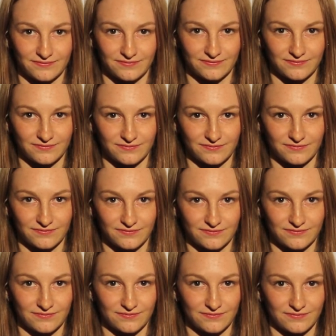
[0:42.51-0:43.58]

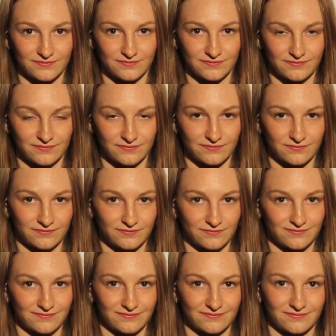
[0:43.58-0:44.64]

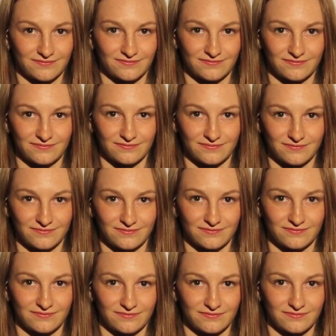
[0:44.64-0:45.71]

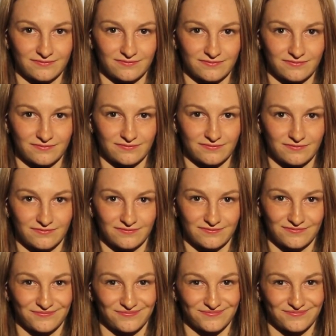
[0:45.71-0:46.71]
No words are spoken by the person on screen.